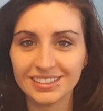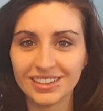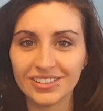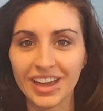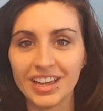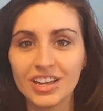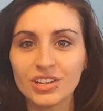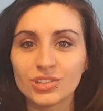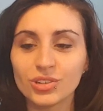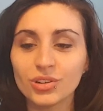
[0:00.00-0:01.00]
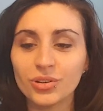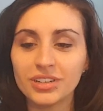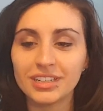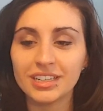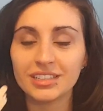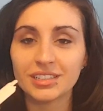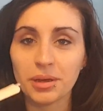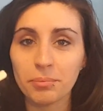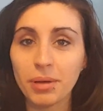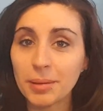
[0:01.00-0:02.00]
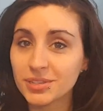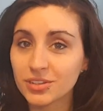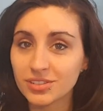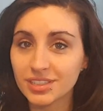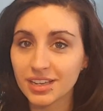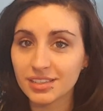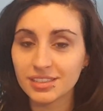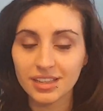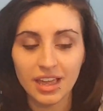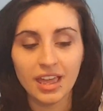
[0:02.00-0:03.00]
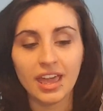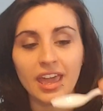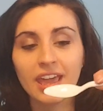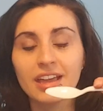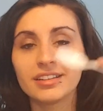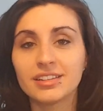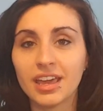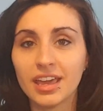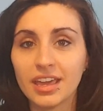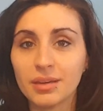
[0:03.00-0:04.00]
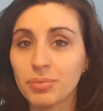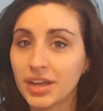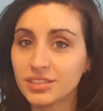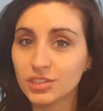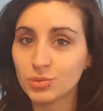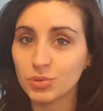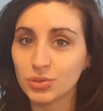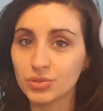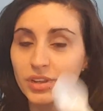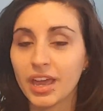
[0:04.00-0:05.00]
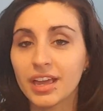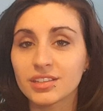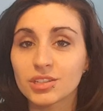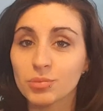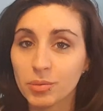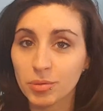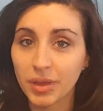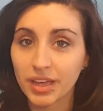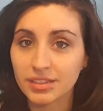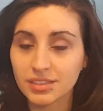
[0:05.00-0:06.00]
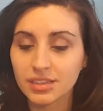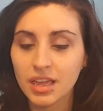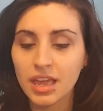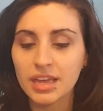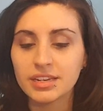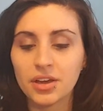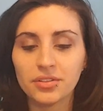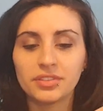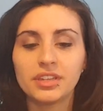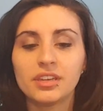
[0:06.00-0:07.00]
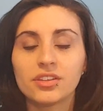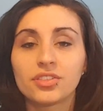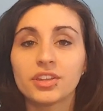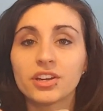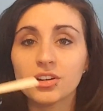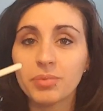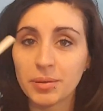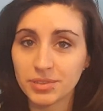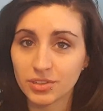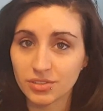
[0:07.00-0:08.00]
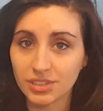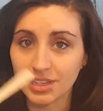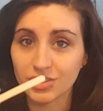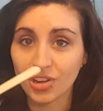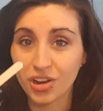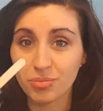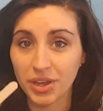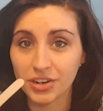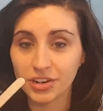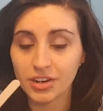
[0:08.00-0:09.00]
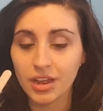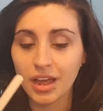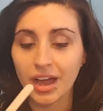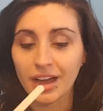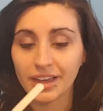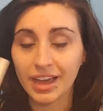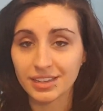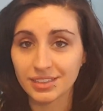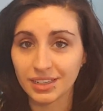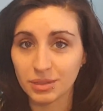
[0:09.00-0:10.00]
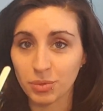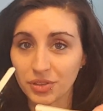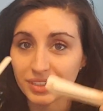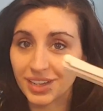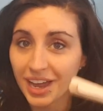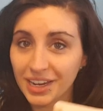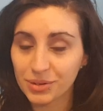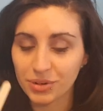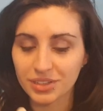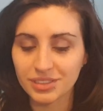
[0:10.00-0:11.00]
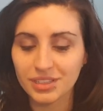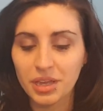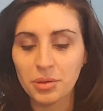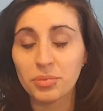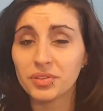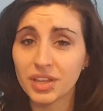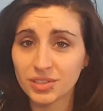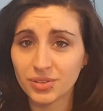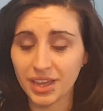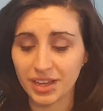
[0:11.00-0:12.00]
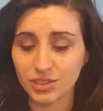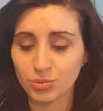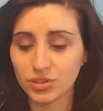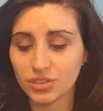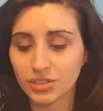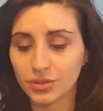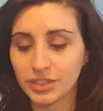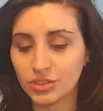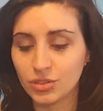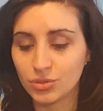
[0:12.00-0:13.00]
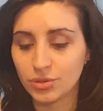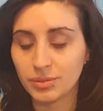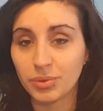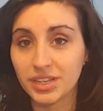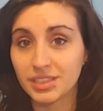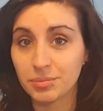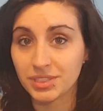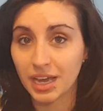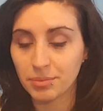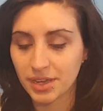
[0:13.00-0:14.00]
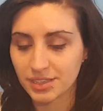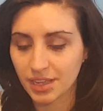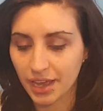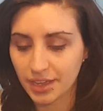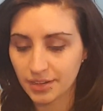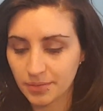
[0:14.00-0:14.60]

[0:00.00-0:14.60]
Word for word: Okay, so you're going to need some popsicle sticks and a plastic spoon and some rubber bands. Now, the thicker popsicle sticks are better. I accidentally bought the tiny ones, but that's okay because we're just going to place them side by side.